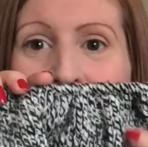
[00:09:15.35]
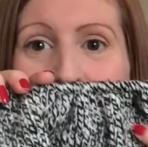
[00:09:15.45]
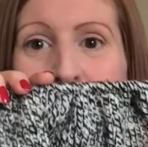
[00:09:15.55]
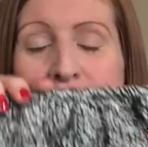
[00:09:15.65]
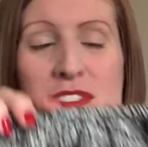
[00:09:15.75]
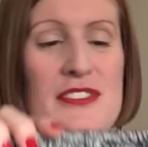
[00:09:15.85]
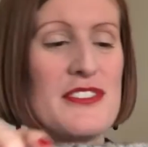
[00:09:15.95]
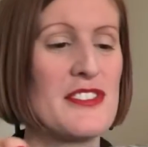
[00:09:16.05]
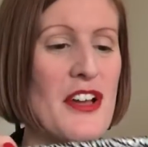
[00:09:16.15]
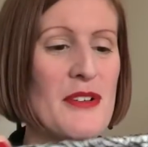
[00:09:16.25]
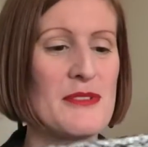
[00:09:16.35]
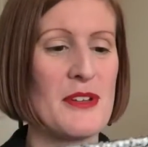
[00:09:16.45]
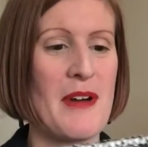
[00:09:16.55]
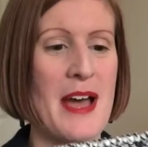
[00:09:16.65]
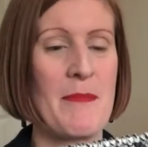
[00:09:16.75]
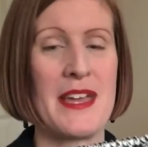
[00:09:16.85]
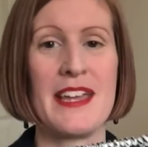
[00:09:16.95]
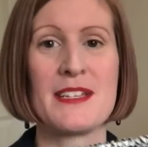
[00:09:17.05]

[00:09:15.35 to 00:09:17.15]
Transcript: And I was so happy,